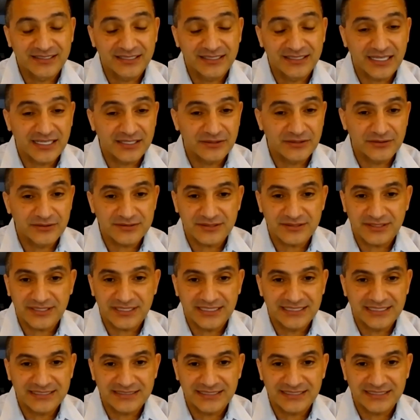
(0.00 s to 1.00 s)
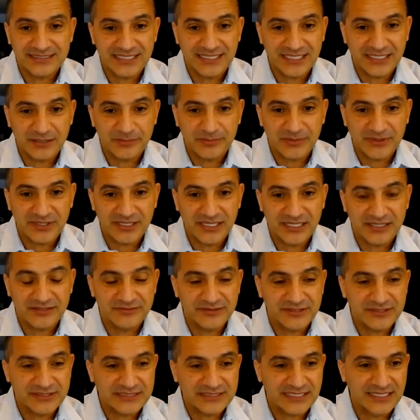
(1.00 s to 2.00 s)
yeah, those are things that take up a lot
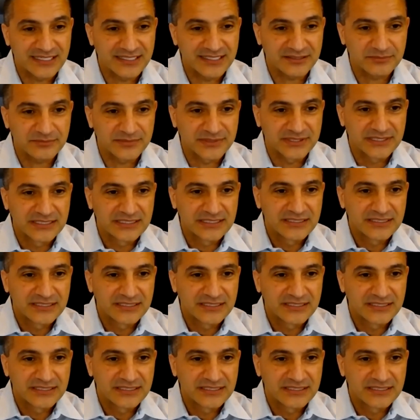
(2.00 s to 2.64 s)
of your time.